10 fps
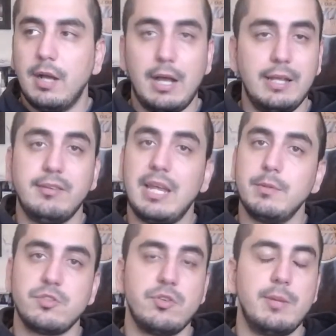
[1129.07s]
His
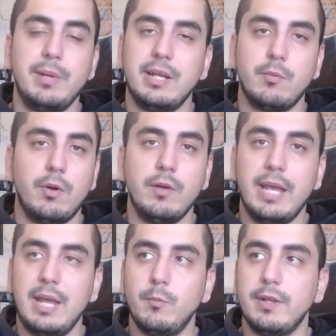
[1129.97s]
chemistry and pick and roll
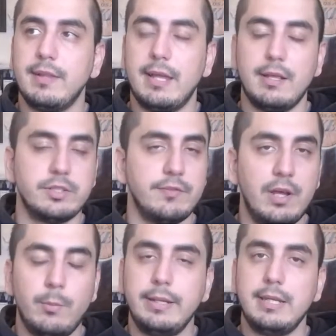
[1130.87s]
game with
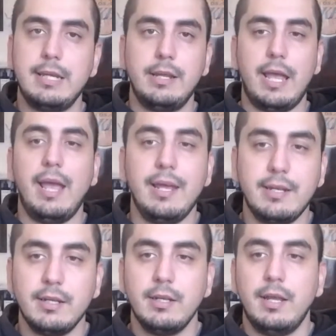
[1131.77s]
JaVale McGee
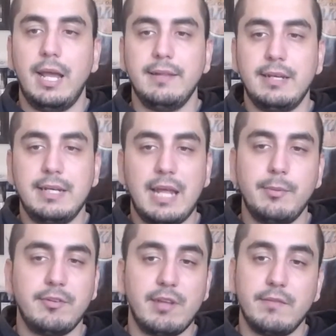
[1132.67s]
and Anthony
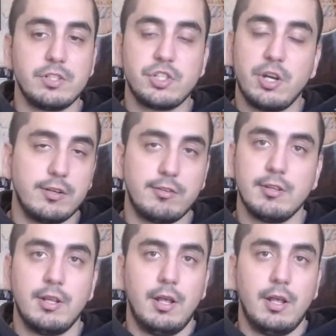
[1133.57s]
Davis is off the charts.